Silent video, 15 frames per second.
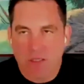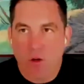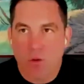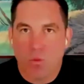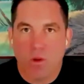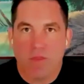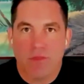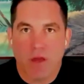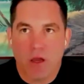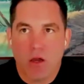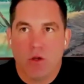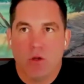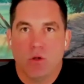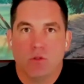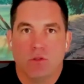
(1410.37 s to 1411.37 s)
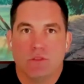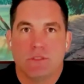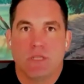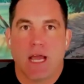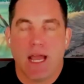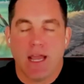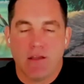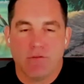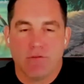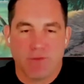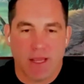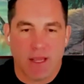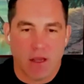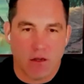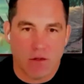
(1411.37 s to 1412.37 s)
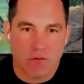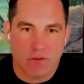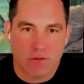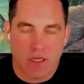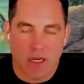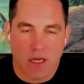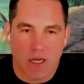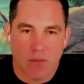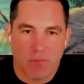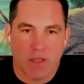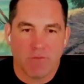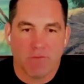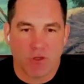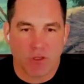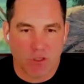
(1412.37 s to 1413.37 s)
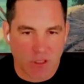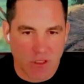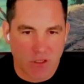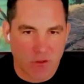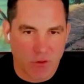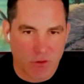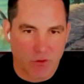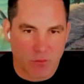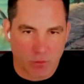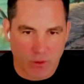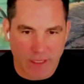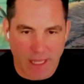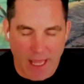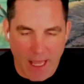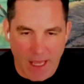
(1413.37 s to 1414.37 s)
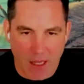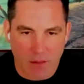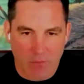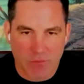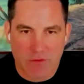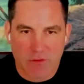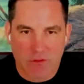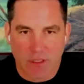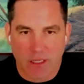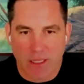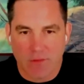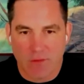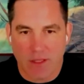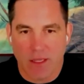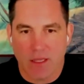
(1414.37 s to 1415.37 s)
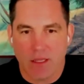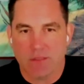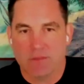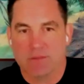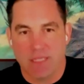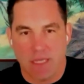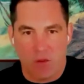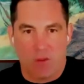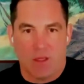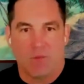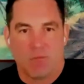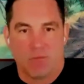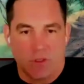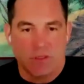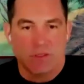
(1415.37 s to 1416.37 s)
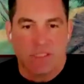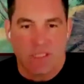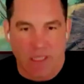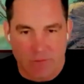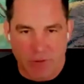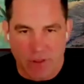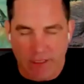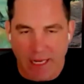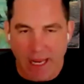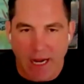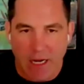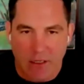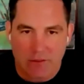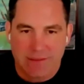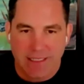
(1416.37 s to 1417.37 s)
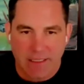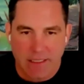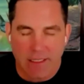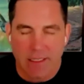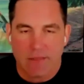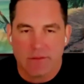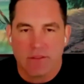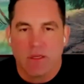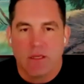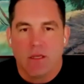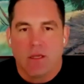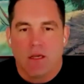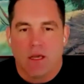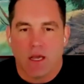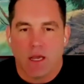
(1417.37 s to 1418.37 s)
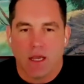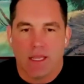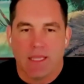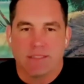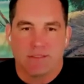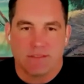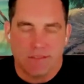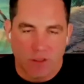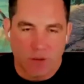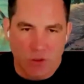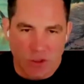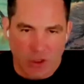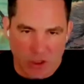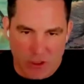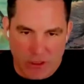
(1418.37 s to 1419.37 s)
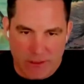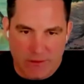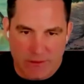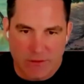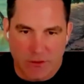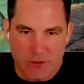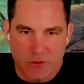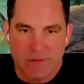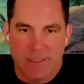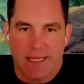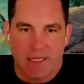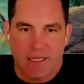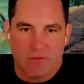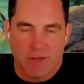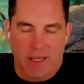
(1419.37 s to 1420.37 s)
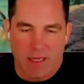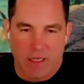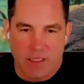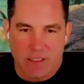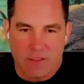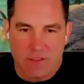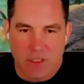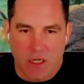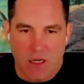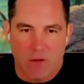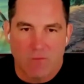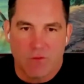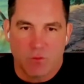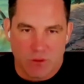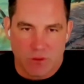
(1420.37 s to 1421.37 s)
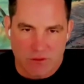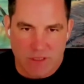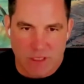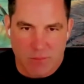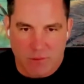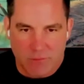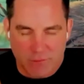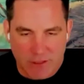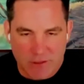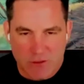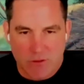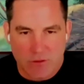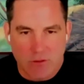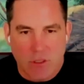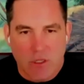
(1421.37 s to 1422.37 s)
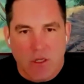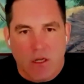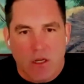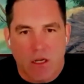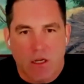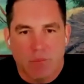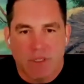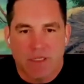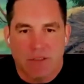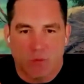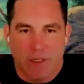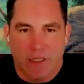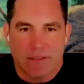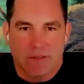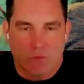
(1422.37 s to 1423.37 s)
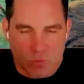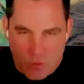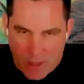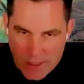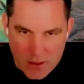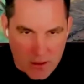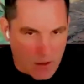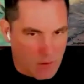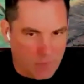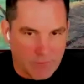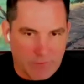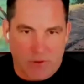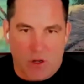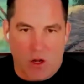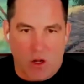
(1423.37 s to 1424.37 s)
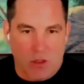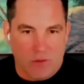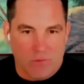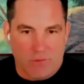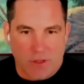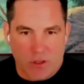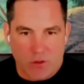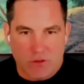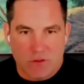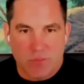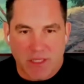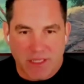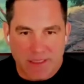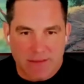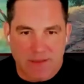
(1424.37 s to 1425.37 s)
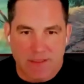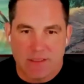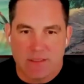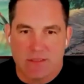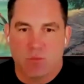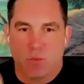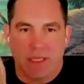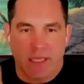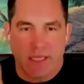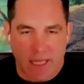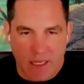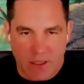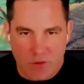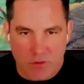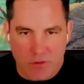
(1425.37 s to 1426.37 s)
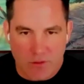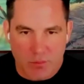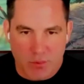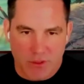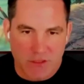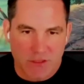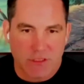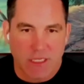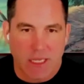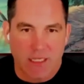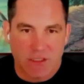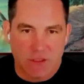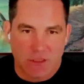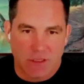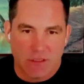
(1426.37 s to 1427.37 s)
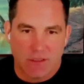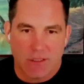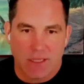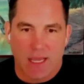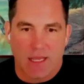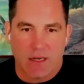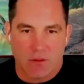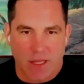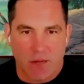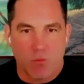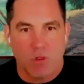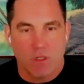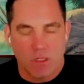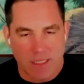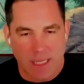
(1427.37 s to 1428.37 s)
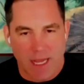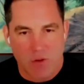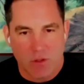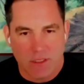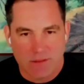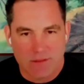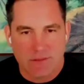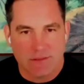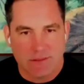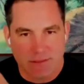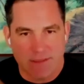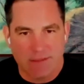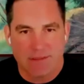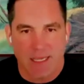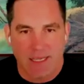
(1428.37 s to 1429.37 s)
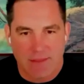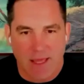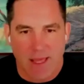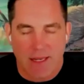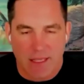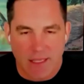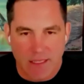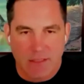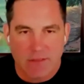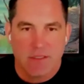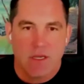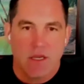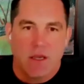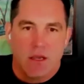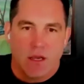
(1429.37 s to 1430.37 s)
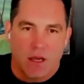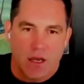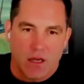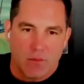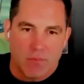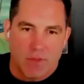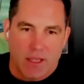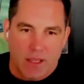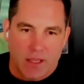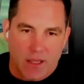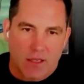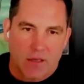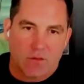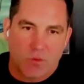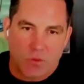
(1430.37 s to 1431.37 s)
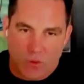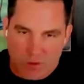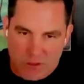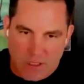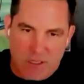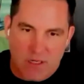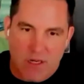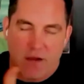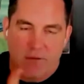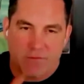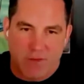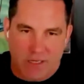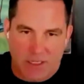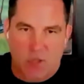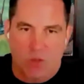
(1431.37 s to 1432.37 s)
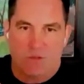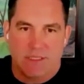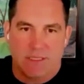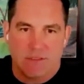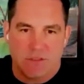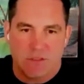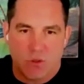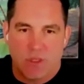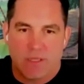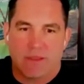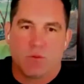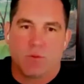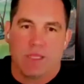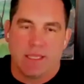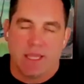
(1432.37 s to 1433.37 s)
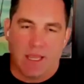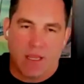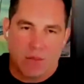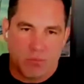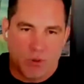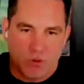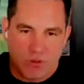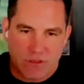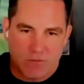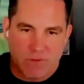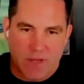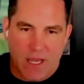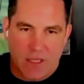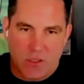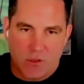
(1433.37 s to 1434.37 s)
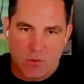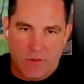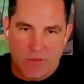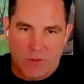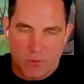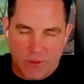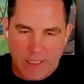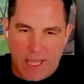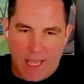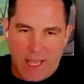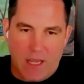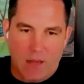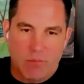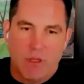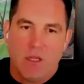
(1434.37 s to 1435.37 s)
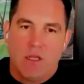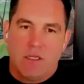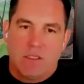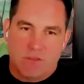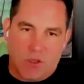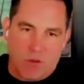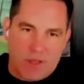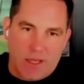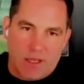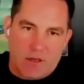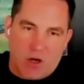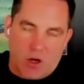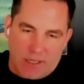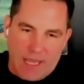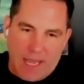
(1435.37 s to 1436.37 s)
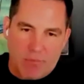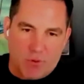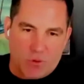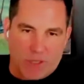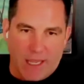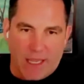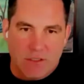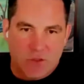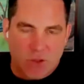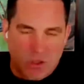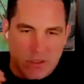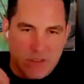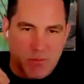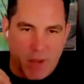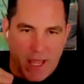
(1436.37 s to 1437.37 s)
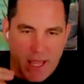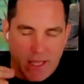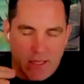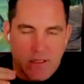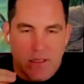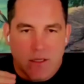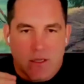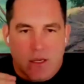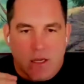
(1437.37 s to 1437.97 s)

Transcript: So with those, I have found um, if you're going to do the rehabs and then sell them for a significantly higher ticket, uh, it's still good to take advantage of the real estate professional um, because we get to write off all of those pieces. We can do the depreciation that that will allow us to, to take that hit um, and there's enough that goes into it that we can boost the value on the rehab so that our capital gains aren't as bad.